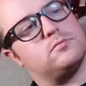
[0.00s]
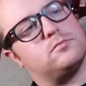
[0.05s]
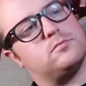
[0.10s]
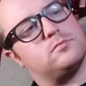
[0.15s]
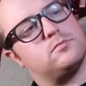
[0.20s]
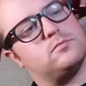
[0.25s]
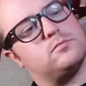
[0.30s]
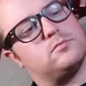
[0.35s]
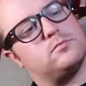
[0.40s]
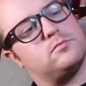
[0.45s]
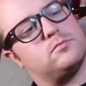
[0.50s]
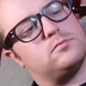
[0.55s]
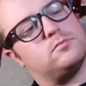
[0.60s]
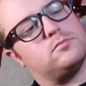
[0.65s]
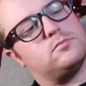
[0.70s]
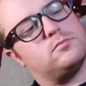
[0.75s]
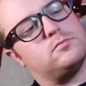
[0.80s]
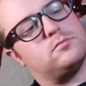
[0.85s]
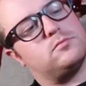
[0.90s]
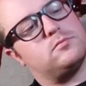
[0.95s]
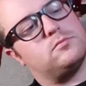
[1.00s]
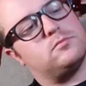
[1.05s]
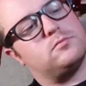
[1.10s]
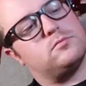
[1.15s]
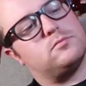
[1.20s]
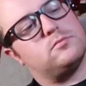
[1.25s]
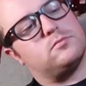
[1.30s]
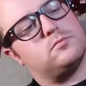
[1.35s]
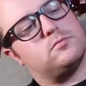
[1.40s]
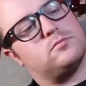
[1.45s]

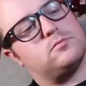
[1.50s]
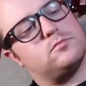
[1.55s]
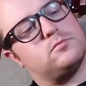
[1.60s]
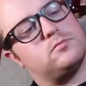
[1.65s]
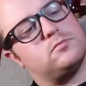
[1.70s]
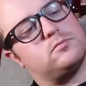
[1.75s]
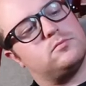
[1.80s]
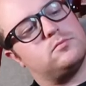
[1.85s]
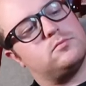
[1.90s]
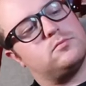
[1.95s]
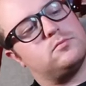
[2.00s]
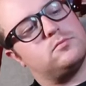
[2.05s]
(silence)